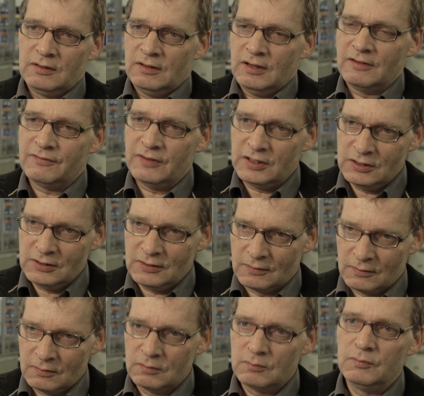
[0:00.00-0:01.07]
That enables
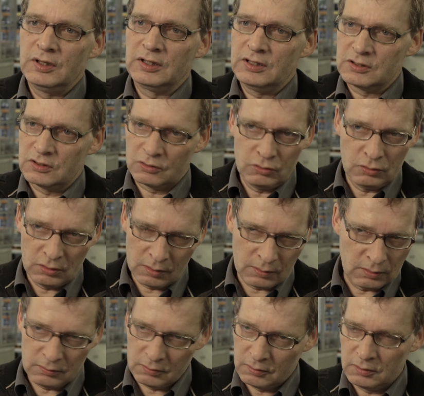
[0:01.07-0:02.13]
us to run the machine
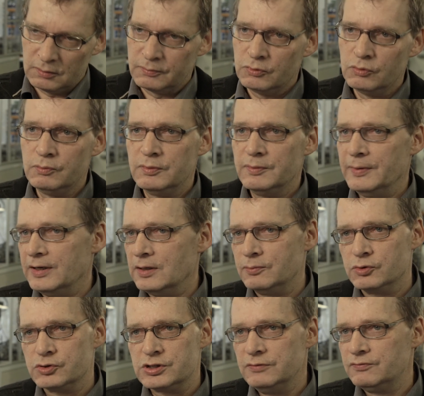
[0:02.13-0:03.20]
unattended
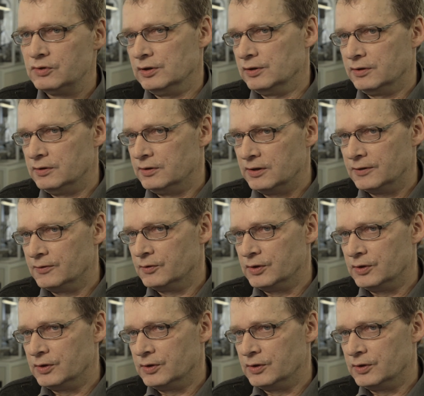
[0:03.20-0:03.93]
around the clock.